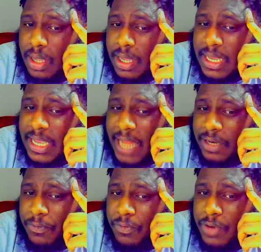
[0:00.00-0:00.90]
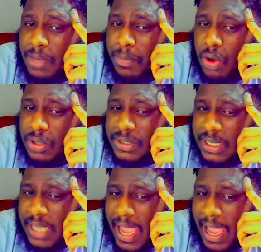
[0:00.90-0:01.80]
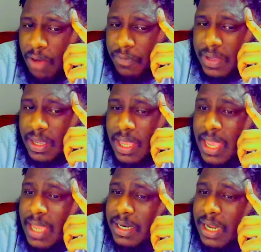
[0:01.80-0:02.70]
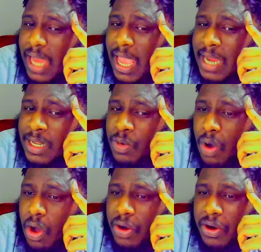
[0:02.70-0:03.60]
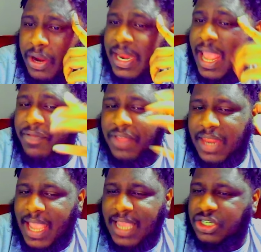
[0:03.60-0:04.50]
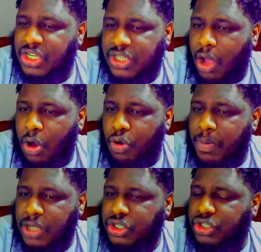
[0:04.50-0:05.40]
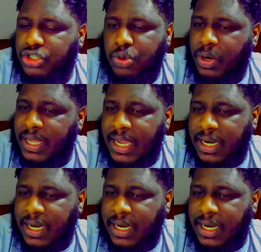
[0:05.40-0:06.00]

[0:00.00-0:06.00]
He got the free Moss and Calvin, Delanie Walker, and after that, it's just a whole bunch of shorty and